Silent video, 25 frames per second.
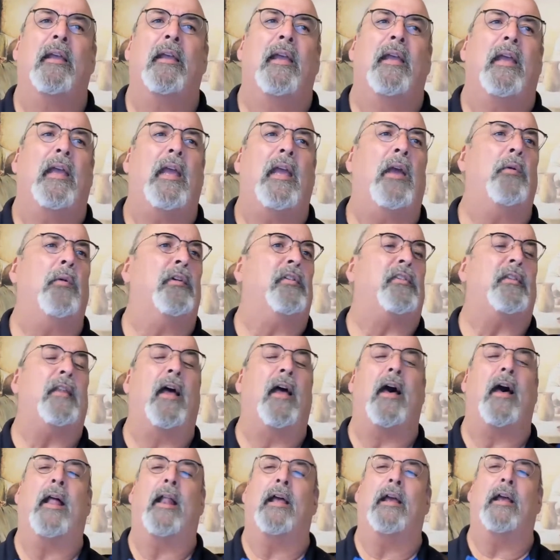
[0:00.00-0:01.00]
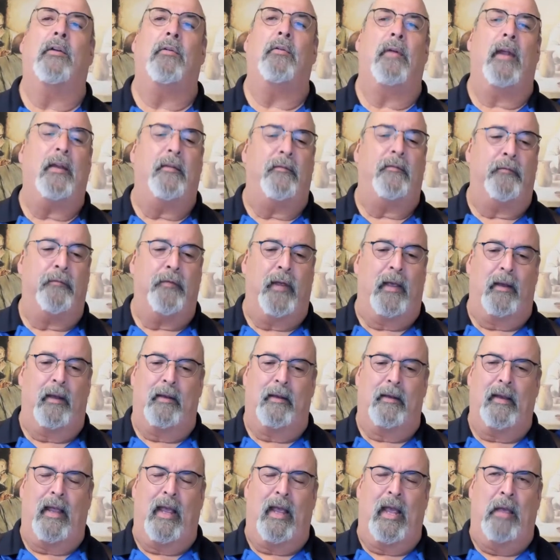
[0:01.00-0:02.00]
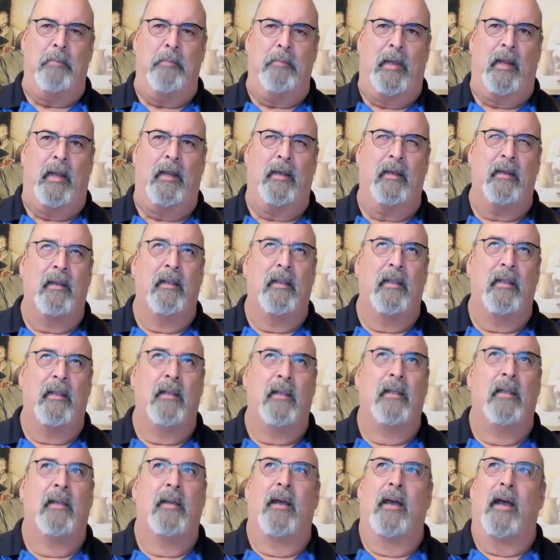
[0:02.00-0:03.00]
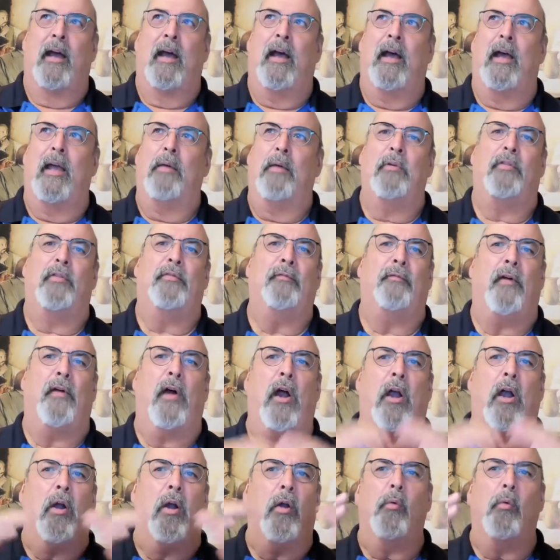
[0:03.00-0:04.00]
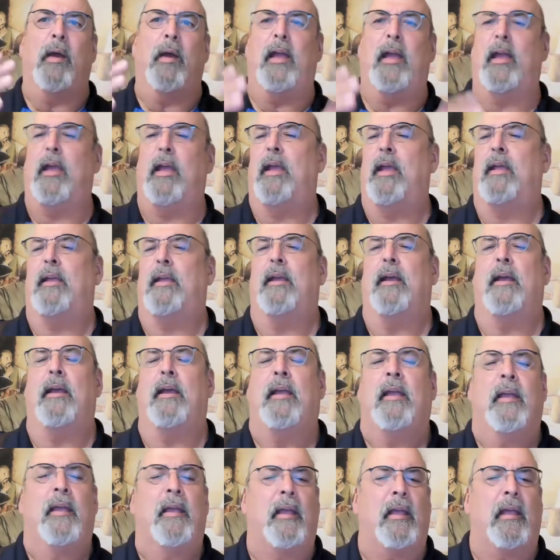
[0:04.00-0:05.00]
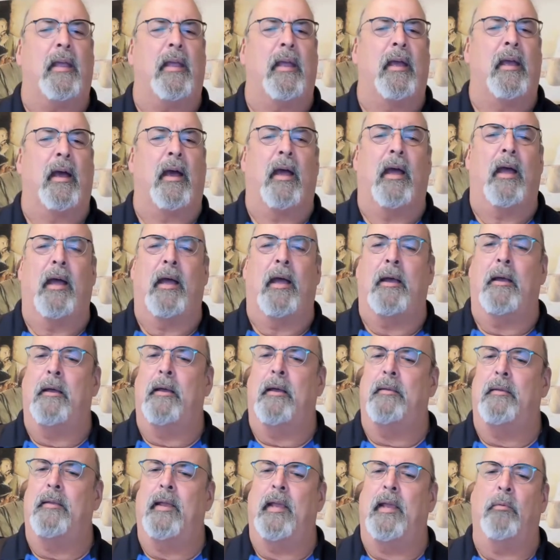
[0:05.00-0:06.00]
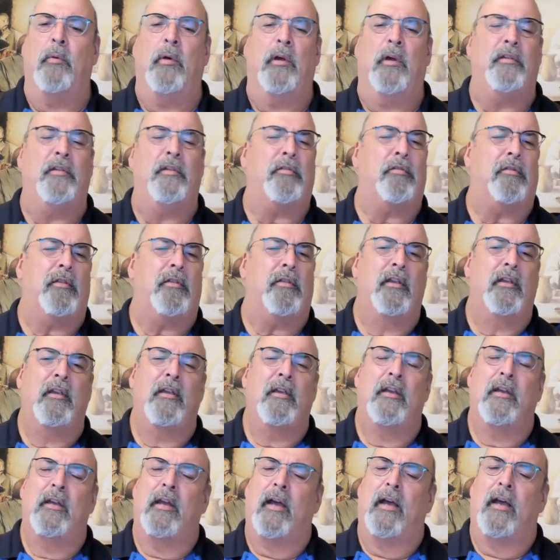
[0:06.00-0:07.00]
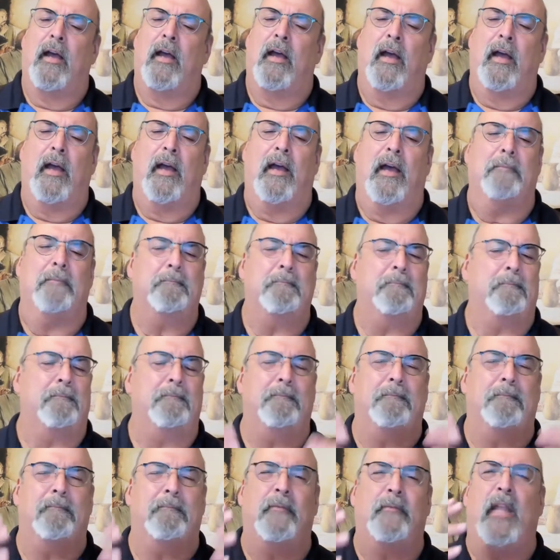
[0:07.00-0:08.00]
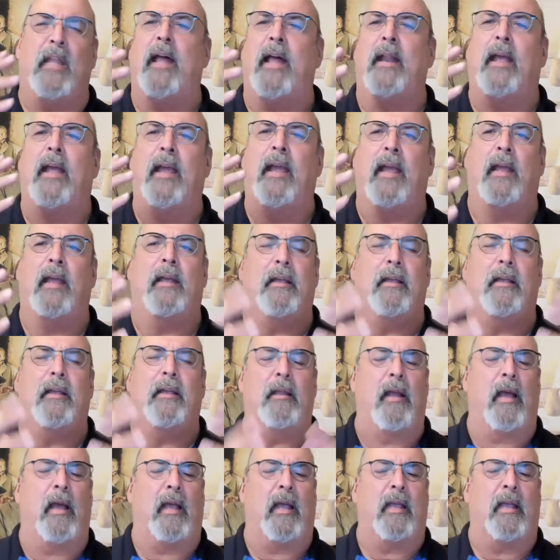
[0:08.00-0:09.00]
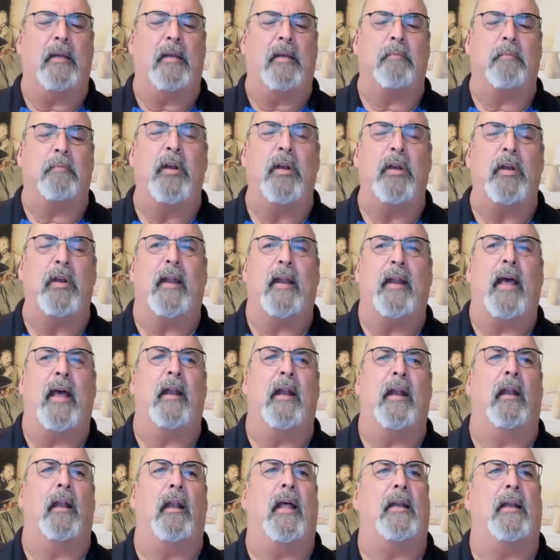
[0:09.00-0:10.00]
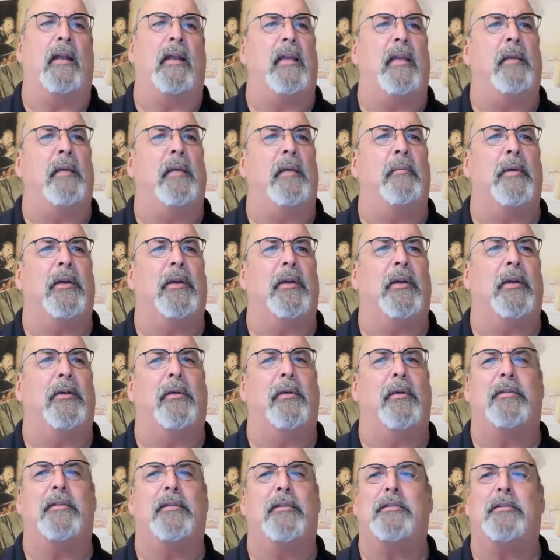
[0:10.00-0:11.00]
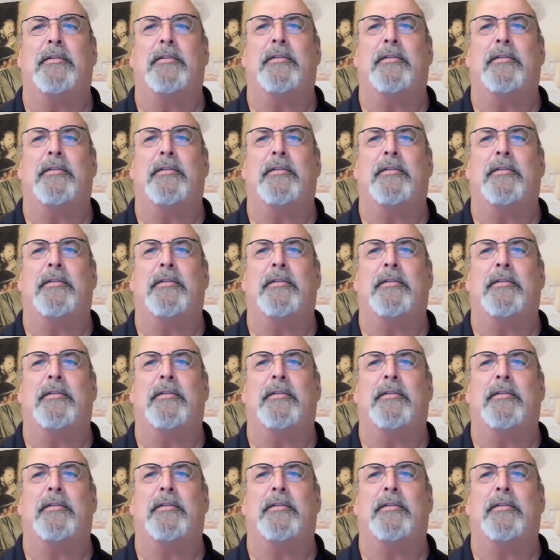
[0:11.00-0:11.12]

it was not a great fit. I mean, it was far away. It was not a community that had a lot of immigrants,